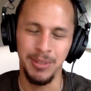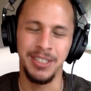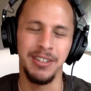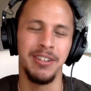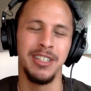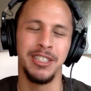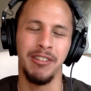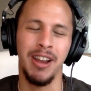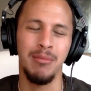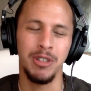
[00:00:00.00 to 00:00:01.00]
Mystic on
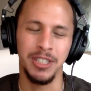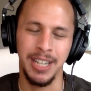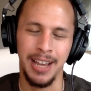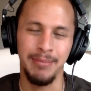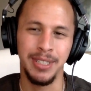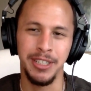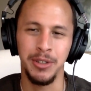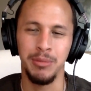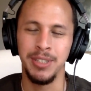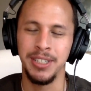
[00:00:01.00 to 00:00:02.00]
Instagram, or just at
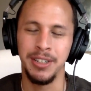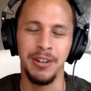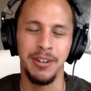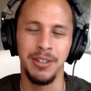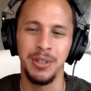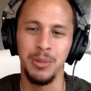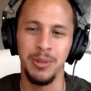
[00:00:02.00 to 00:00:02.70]
Mestizo Mystic on